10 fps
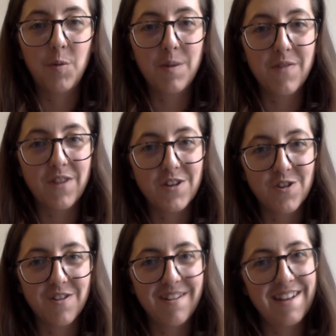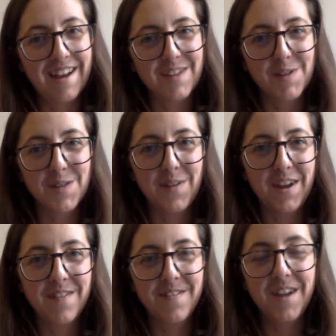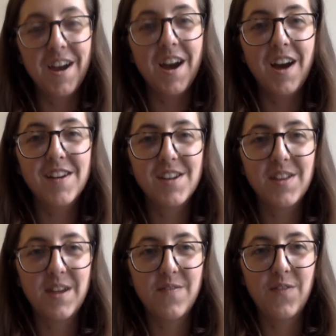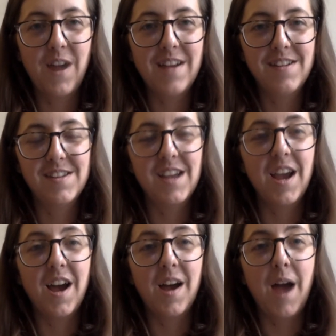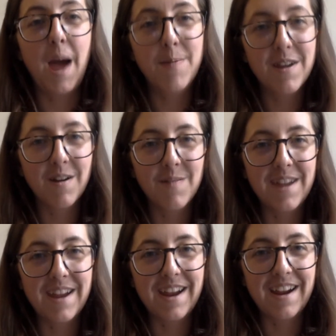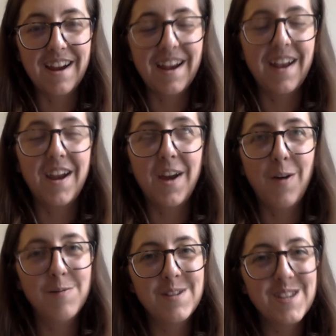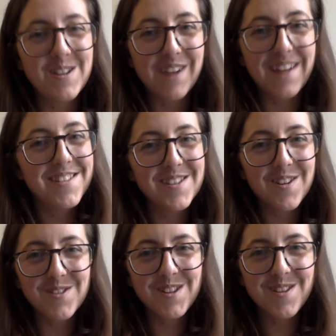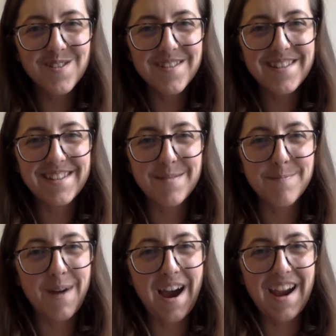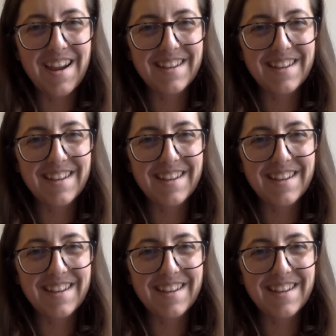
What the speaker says: be featured in next week's video. Until then, friends, happy art making, and I hope to see you again so soon. Bye!